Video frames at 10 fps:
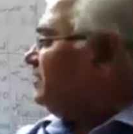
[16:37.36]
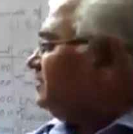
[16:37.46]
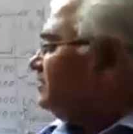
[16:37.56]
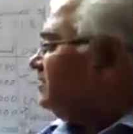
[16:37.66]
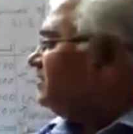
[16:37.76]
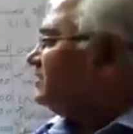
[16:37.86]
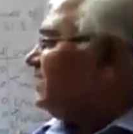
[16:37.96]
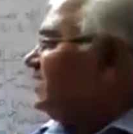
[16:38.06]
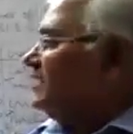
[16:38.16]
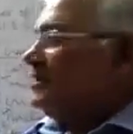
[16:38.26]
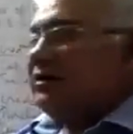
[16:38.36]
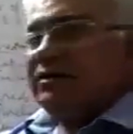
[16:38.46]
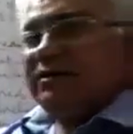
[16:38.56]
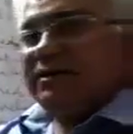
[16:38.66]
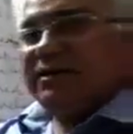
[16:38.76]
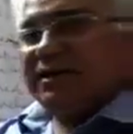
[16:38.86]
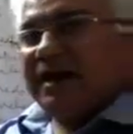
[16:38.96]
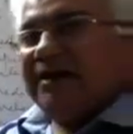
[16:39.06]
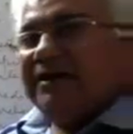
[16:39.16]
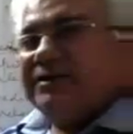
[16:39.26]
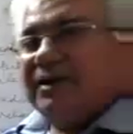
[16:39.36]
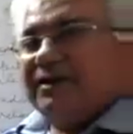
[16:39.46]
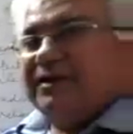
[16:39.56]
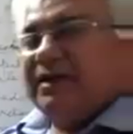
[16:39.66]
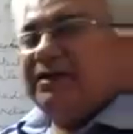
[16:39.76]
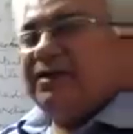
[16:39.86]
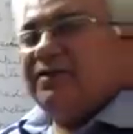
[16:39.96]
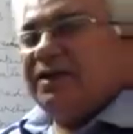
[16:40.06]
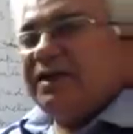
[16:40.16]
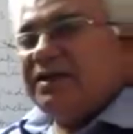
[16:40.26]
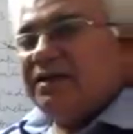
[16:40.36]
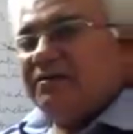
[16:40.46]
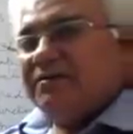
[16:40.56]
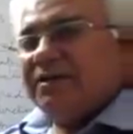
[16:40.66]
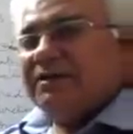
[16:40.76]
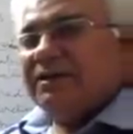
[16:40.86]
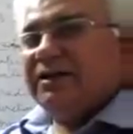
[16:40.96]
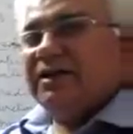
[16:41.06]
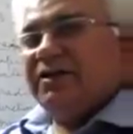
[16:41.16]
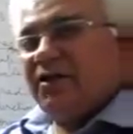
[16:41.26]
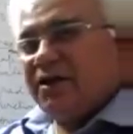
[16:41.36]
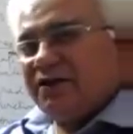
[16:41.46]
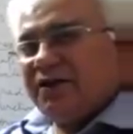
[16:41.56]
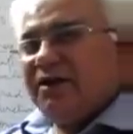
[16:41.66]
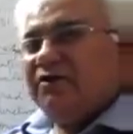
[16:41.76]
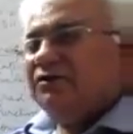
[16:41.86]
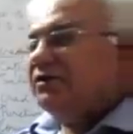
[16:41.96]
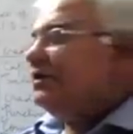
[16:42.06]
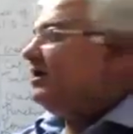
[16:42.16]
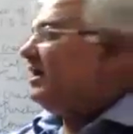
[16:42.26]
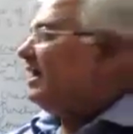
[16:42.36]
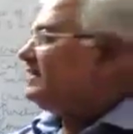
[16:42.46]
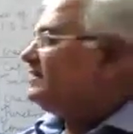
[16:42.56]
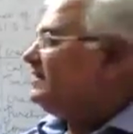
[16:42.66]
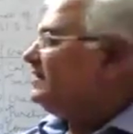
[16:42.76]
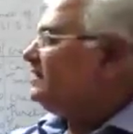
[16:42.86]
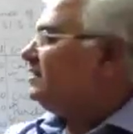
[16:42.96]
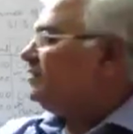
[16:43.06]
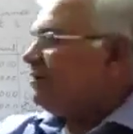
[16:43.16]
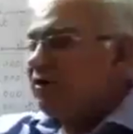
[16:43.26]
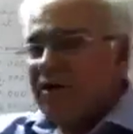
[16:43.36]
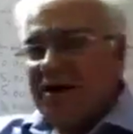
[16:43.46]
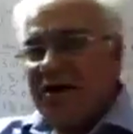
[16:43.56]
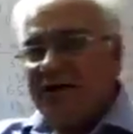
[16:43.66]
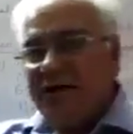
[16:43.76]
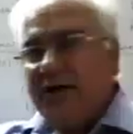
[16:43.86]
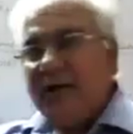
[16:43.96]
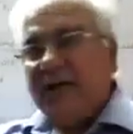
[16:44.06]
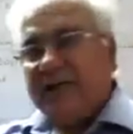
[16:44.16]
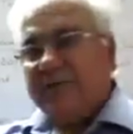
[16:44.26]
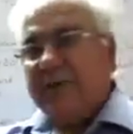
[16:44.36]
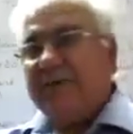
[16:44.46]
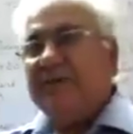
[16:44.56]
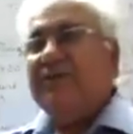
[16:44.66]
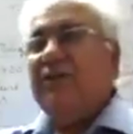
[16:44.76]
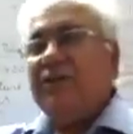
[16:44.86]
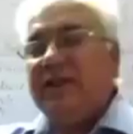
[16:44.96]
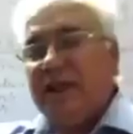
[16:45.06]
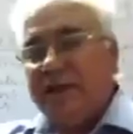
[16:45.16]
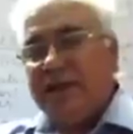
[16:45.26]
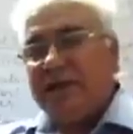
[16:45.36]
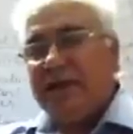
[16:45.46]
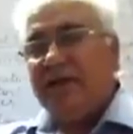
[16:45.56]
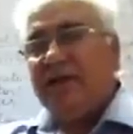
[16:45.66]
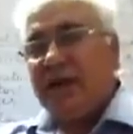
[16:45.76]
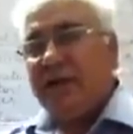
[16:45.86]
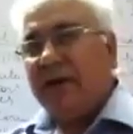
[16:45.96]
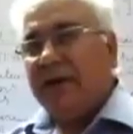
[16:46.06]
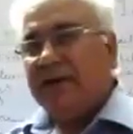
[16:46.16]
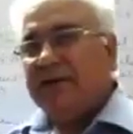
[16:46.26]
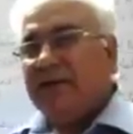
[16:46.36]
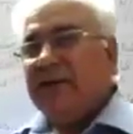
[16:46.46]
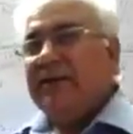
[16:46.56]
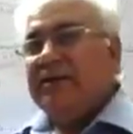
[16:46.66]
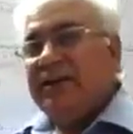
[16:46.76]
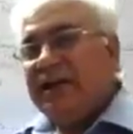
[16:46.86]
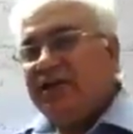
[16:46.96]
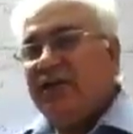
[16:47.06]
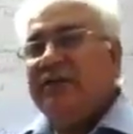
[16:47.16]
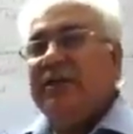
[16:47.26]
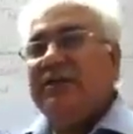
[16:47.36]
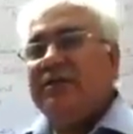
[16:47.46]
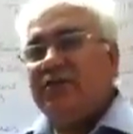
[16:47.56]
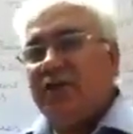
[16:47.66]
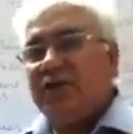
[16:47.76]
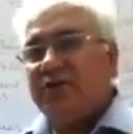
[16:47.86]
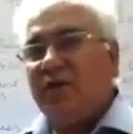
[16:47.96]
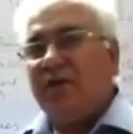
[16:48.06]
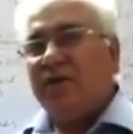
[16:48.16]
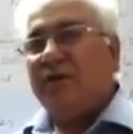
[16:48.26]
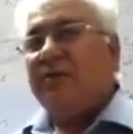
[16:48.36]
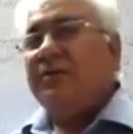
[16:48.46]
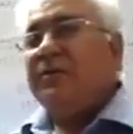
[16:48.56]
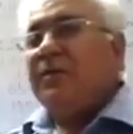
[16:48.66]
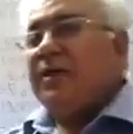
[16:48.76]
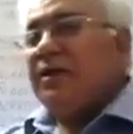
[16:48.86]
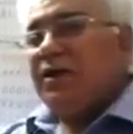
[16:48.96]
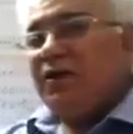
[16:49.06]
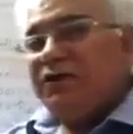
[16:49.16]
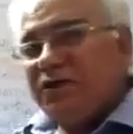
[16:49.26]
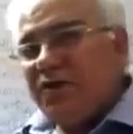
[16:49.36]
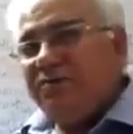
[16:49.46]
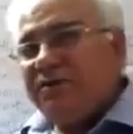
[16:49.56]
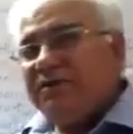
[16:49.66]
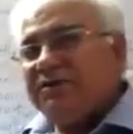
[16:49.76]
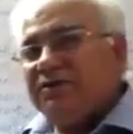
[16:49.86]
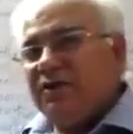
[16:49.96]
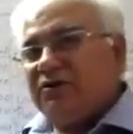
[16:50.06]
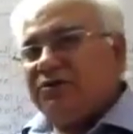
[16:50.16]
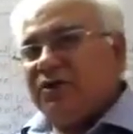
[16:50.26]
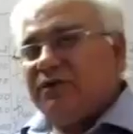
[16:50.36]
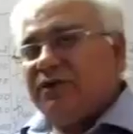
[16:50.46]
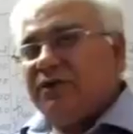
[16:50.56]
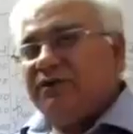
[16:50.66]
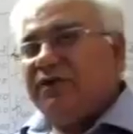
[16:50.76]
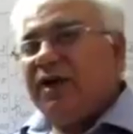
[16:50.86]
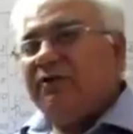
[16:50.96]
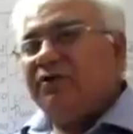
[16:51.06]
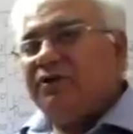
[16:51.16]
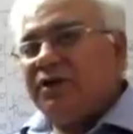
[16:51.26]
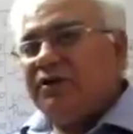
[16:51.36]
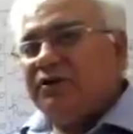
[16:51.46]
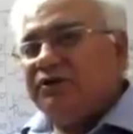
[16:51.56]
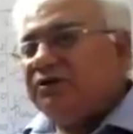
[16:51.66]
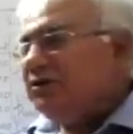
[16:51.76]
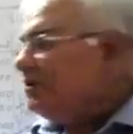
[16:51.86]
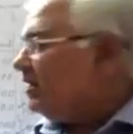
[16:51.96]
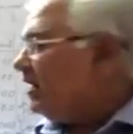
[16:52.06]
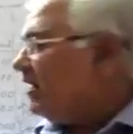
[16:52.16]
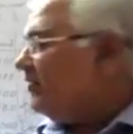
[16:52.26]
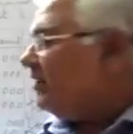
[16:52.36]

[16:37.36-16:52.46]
since this side, credit side, that is our income basically, or revenues, exceed all our expenses, or the debit side of trial balance. That's why there is a gross profit. Now from this gross profit we have to reduce